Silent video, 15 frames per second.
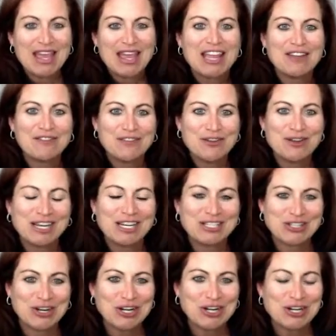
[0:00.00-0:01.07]
If you guys
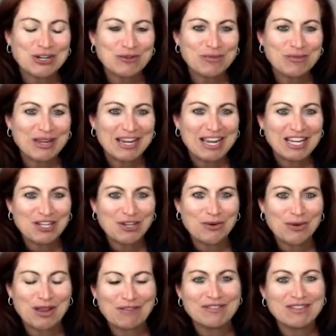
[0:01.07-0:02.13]
are a newbie and you
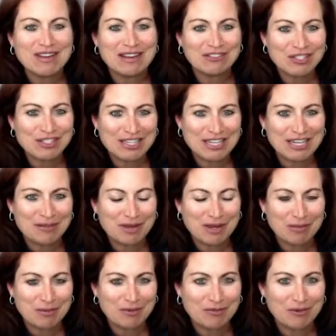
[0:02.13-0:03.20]
have never seen me
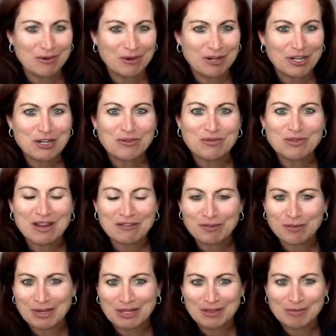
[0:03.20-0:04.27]
before, you've never
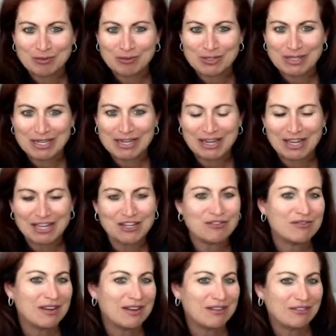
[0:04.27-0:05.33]
been in the boutique and you've
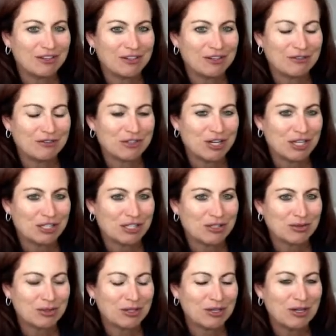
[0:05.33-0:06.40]
never heard of Chalk
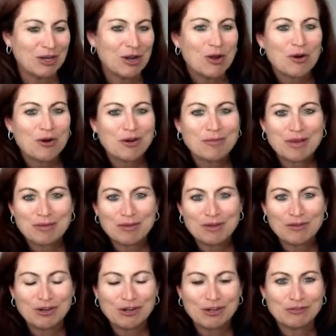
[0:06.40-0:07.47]
Couture, or maybe
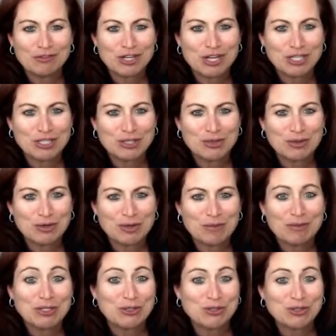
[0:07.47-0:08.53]
you've heard of Chalk Couture
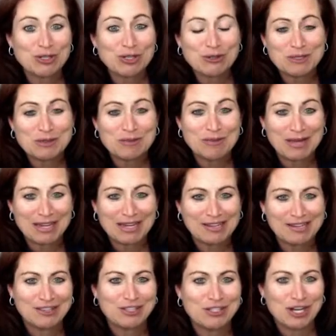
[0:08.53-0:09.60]
but you're new to me
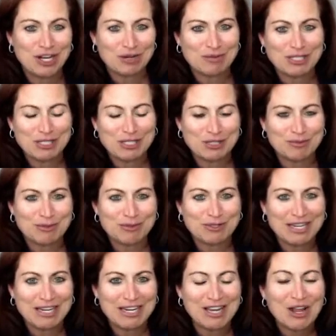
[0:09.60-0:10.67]
and the Chalk Monster
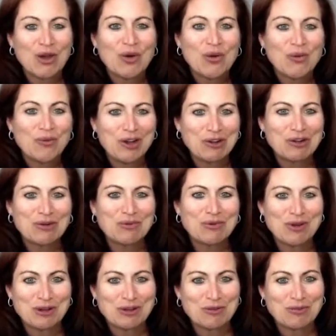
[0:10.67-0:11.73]
Boutique, welcome,
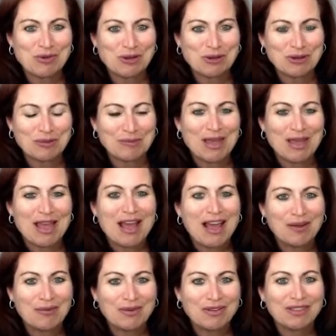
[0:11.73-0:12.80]
welcome, welcome.
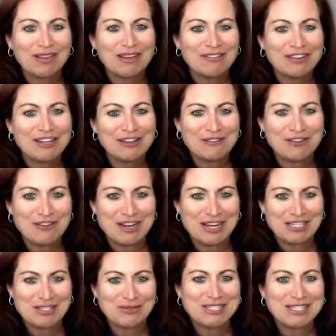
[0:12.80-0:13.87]
I would love it if you
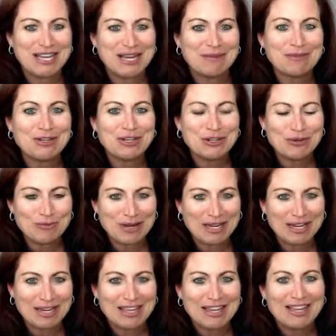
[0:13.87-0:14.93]
guys would type
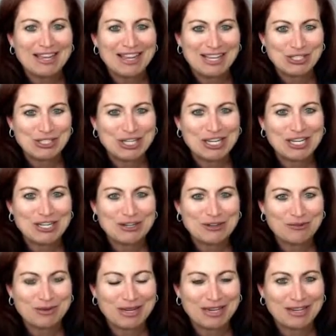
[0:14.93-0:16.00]
newbie, hashtag
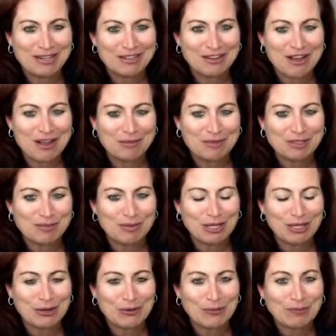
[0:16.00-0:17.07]
newbie in the comments
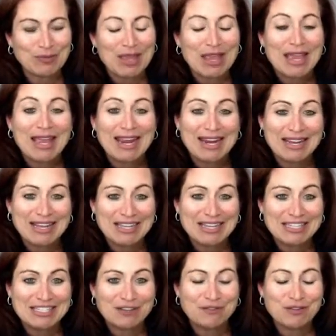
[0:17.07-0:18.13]
below.
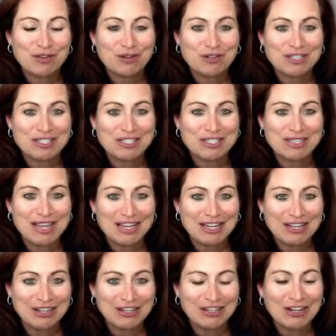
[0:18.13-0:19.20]
And if you're a
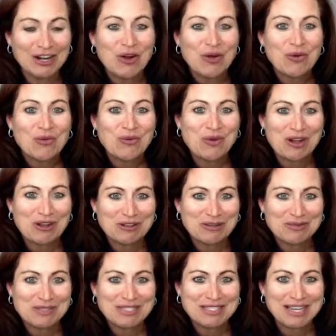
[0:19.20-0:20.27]
designer,
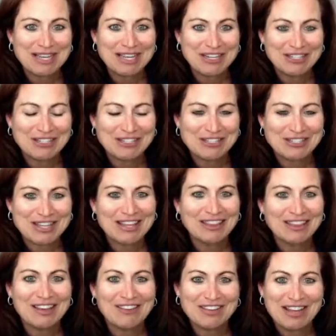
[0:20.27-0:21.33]
welcome designers. I
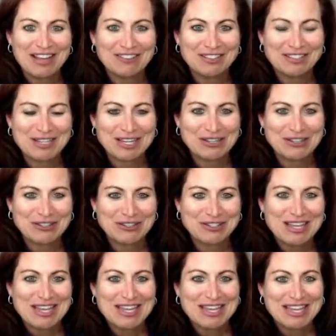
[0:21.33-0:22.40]
love to have designers
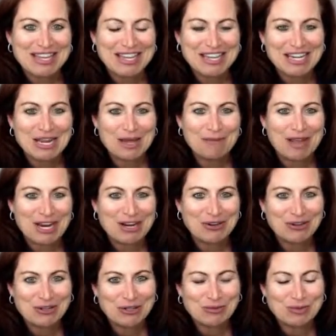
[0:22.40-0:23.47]
in my
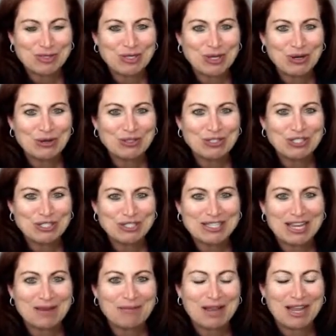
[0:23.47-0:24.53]
group. So just
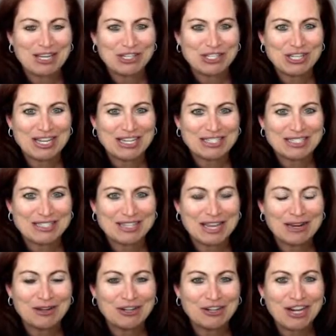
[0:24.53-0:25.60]
type hashtag
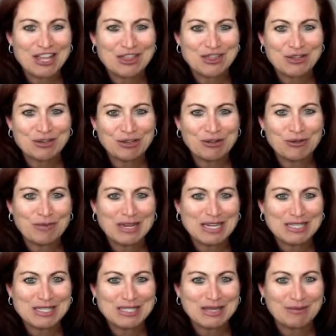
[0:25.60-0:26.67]
designer and throw
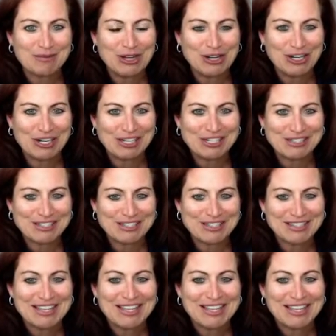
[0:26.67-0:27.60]
me some hearts.